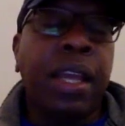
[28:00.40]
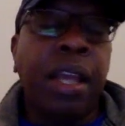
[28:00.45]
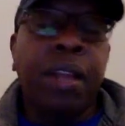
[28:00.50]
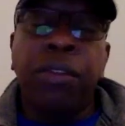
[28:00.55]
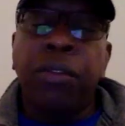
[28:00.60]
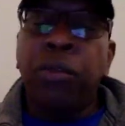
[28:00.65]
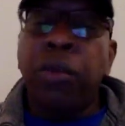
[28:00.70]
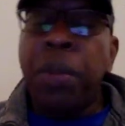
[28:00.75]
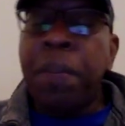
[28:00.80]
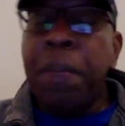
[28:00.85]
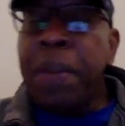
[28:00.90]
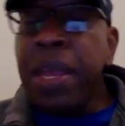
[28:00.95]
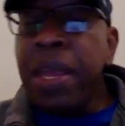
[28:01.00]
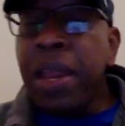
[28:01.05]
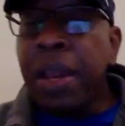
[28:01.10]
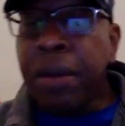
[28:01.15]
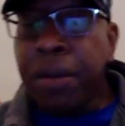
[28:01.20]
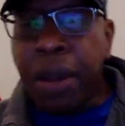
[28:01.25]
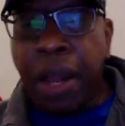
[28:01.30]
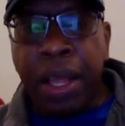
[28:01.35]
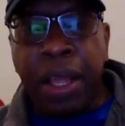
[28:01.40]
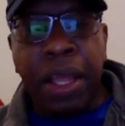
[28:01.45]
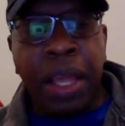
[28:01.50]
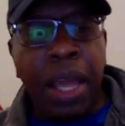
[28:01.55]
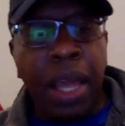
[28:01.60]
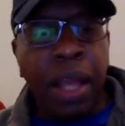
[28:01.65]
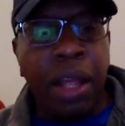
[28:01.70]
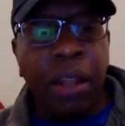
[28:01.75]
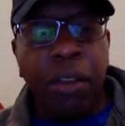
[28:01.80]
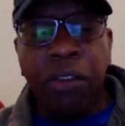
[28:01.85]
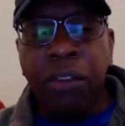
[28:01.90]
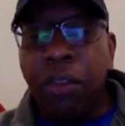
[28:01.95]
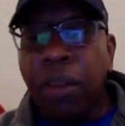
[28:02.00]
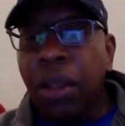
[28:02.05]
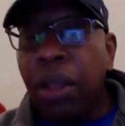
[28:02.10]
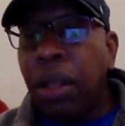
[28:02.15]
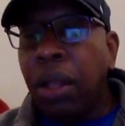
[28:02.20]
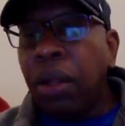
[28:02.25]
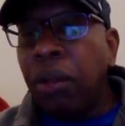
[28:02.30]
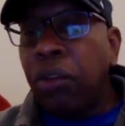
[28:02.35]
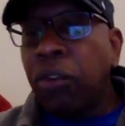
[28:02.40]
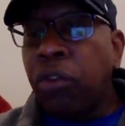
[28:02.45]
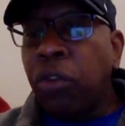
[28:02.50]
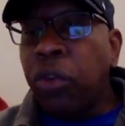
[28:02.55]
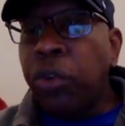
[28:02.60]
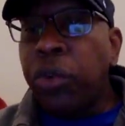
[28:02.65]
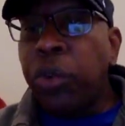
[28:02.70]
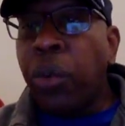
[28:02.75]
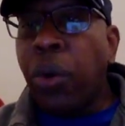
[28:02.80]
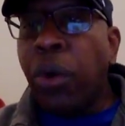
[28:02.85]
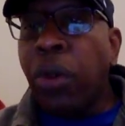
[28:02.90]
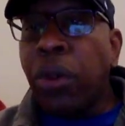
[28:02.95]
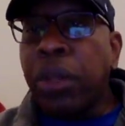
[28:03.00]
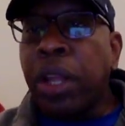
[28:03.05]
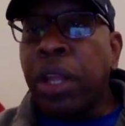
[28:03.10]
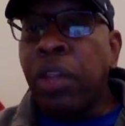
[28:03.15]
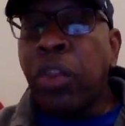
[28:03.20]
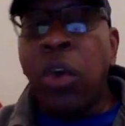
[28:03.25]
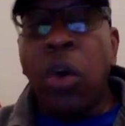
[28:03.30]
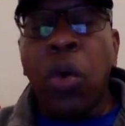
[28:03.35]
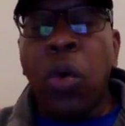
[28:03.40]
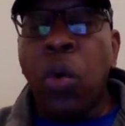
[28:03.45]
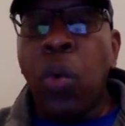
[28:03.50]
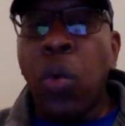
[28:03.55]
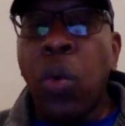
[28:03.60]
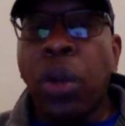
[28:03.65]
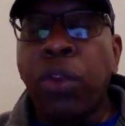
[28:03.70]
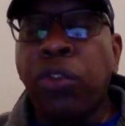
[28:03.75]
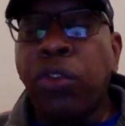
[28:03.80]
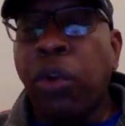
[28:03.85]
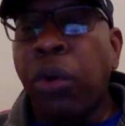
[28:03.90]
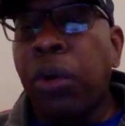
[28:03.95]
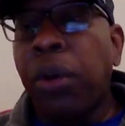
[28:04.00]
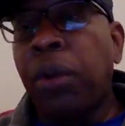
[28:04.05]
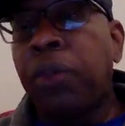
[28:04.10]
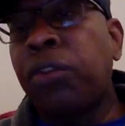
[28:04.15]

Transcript: repeat it, I guess, so you all can know what's going on.